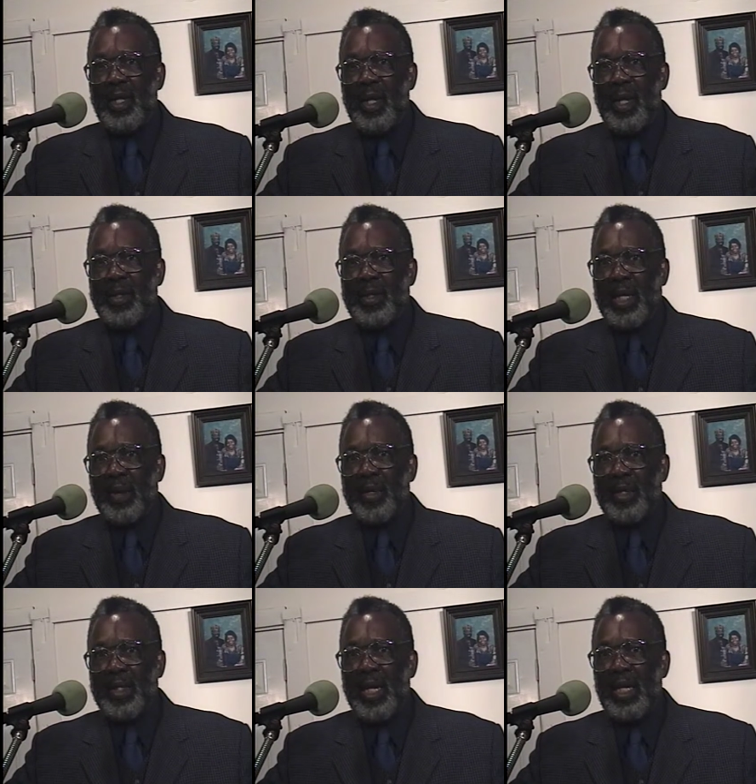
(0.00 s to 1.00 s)
and set up
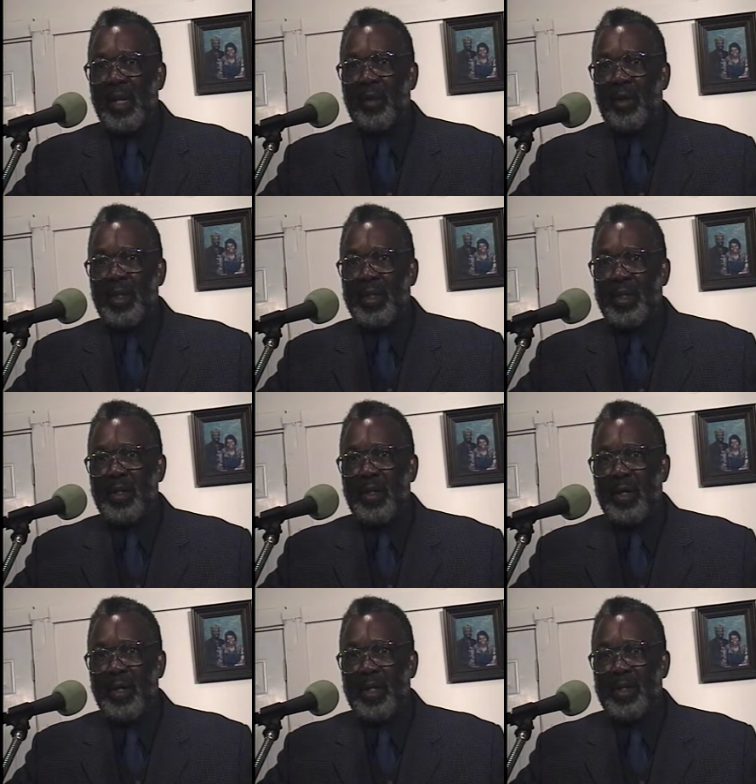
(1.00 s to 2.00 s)
his kingdom on this
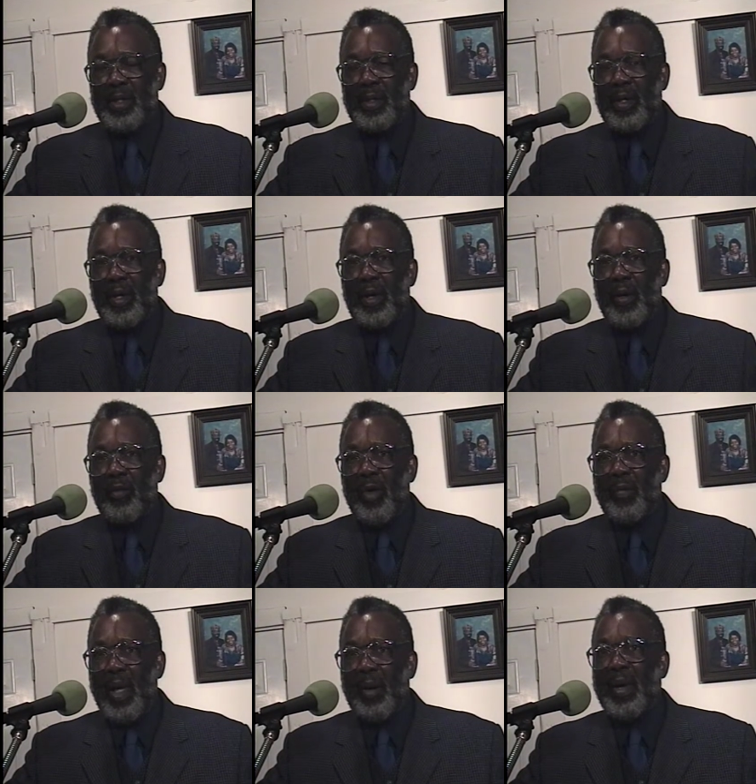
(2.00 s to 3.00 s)
earth.
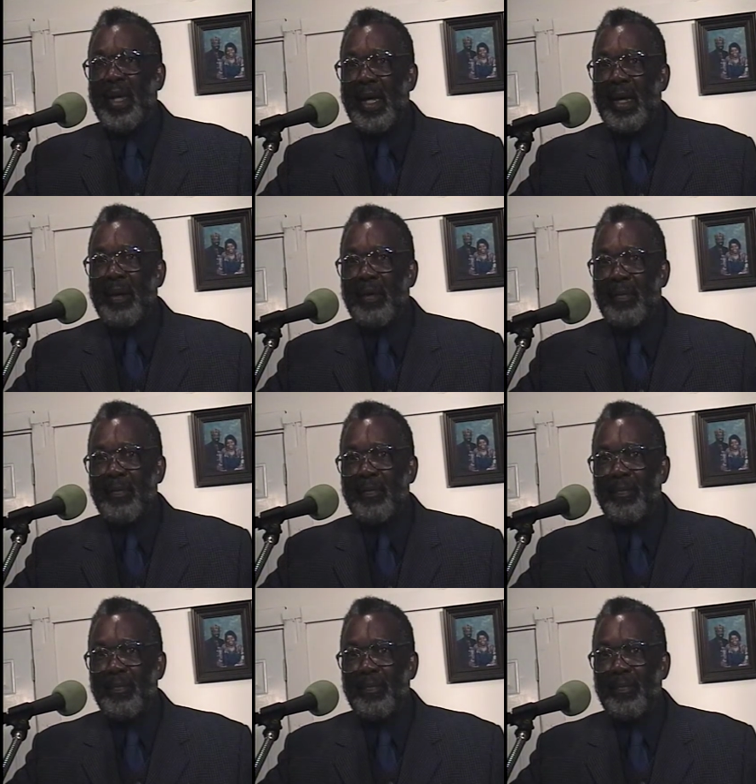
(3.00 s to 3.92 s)
Remember him.